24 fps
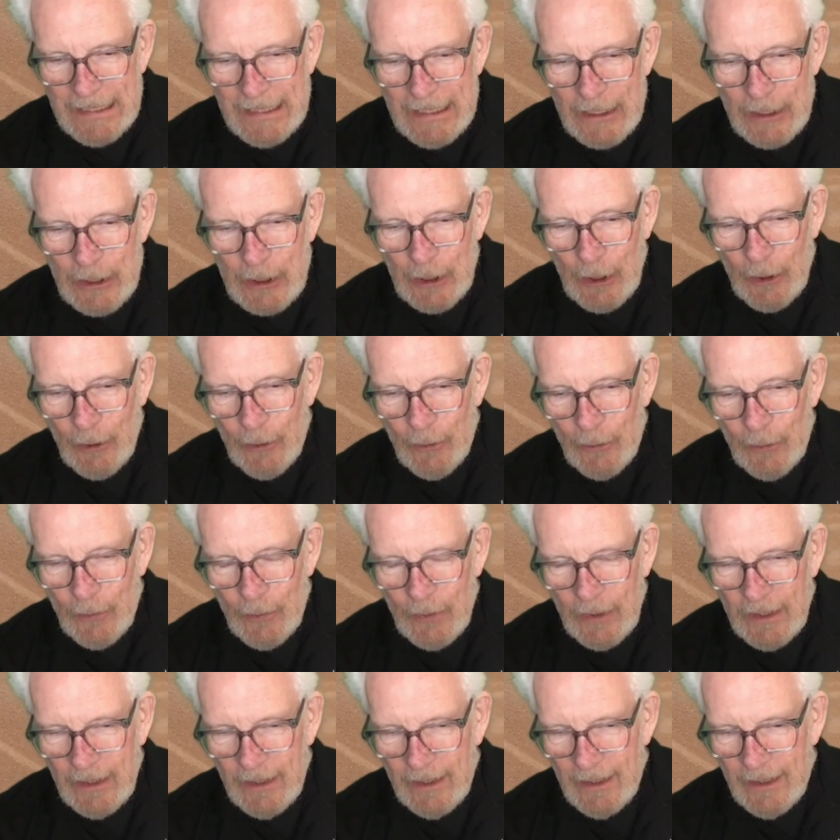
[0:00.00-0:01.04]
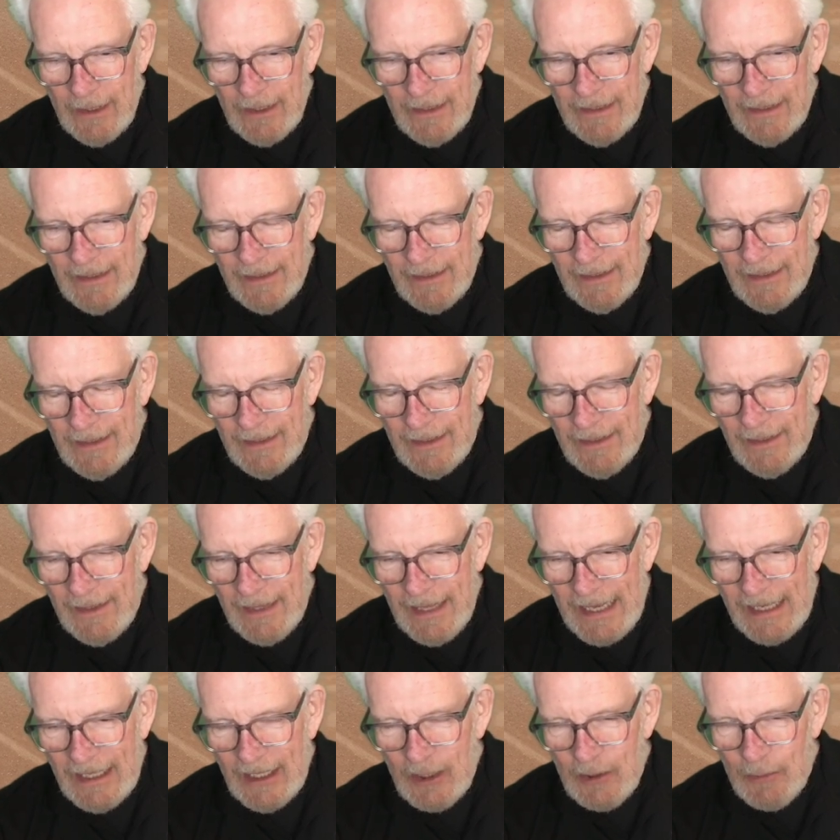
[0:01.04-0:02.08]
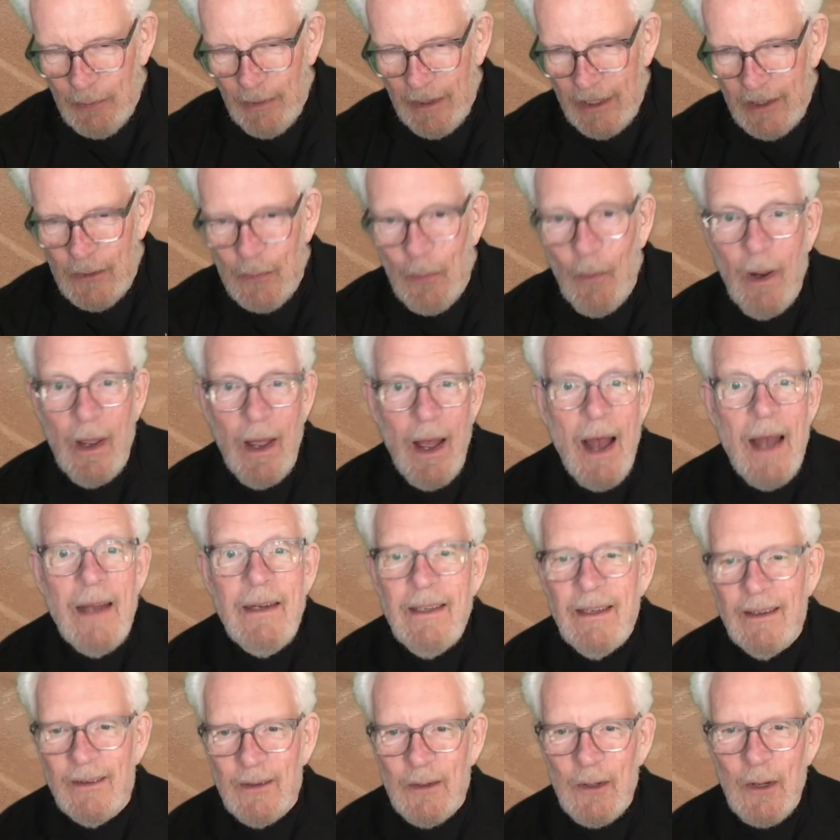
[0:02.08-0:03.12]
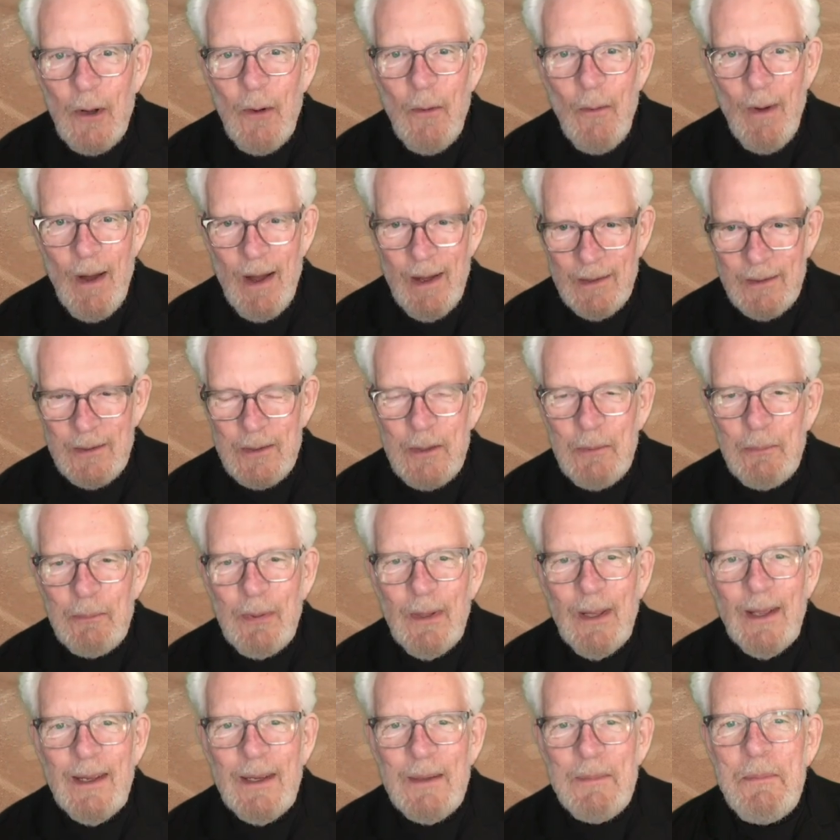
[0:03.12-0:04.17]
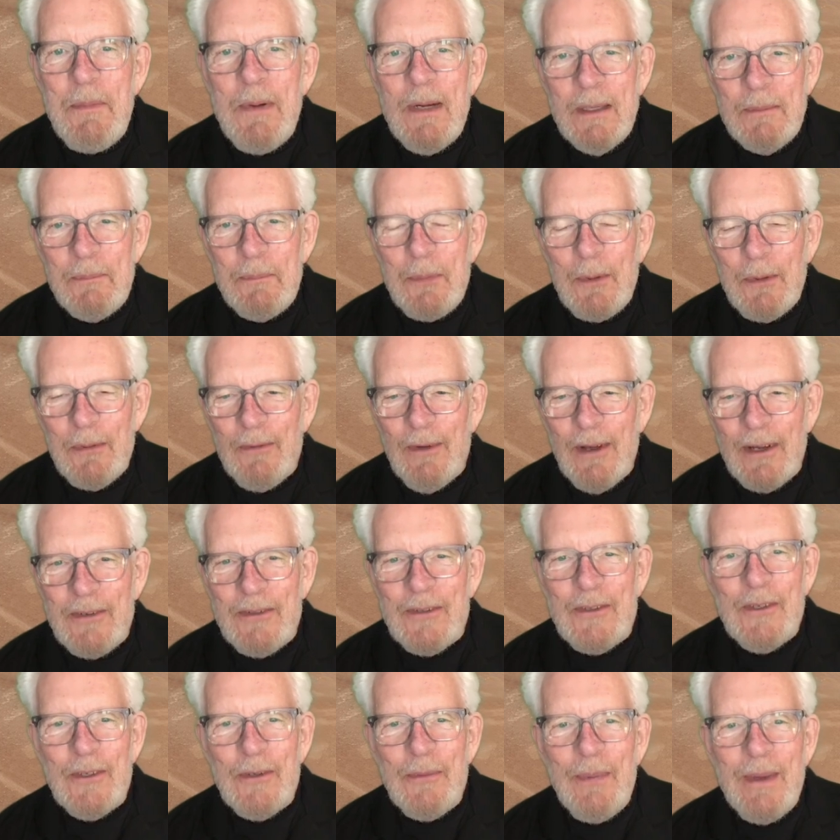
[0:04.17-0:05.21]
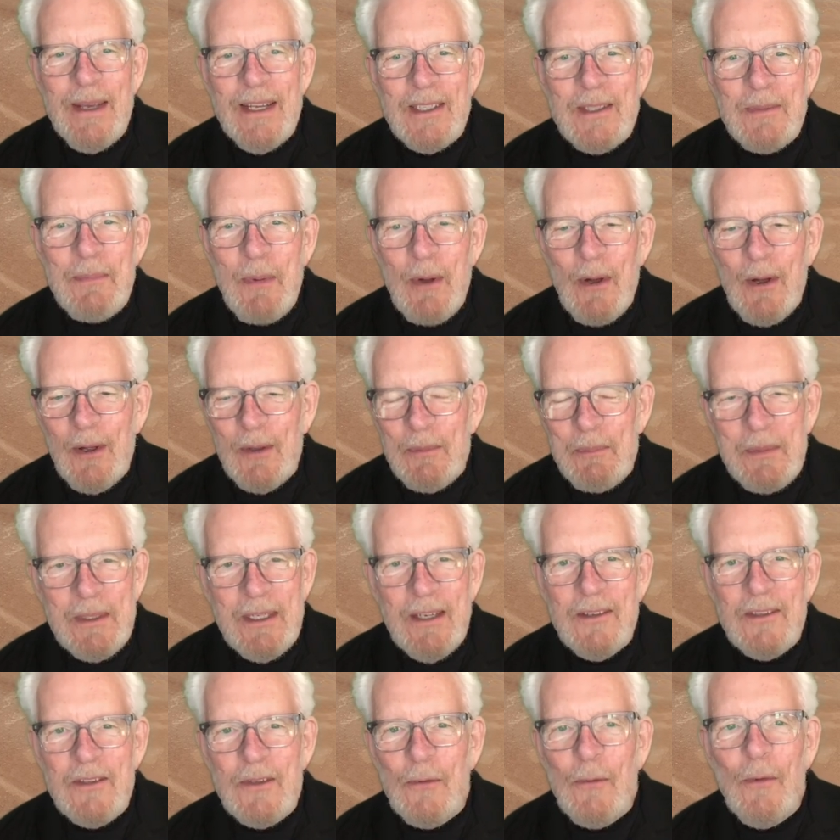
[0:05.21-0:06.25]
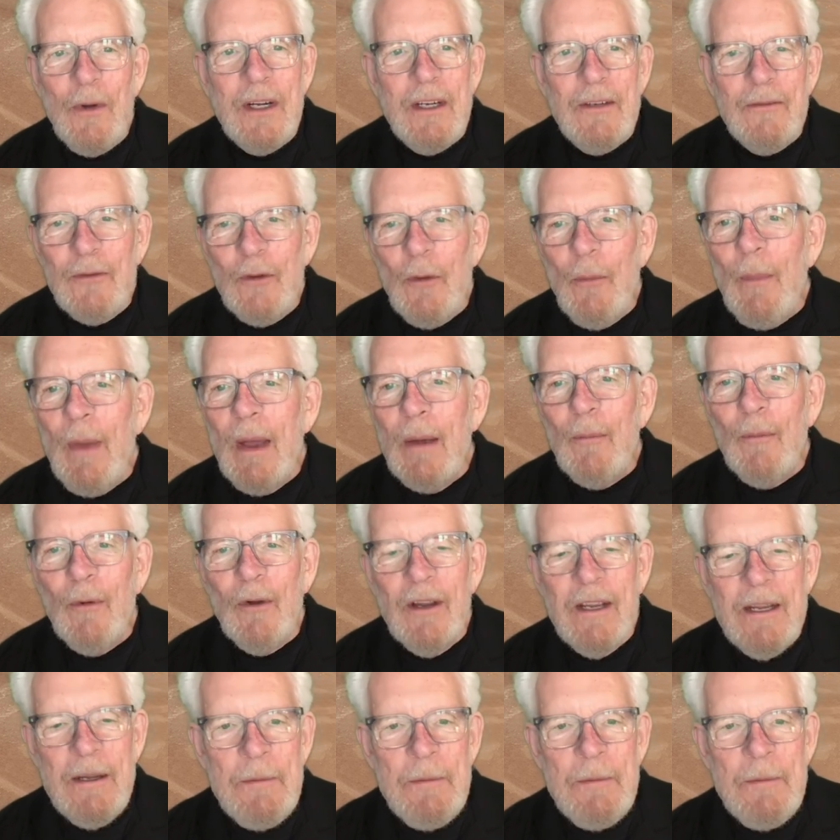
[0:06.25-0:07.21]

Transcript: So that explains why I didn't go on to play professional baseball, but it's a wonderful memory.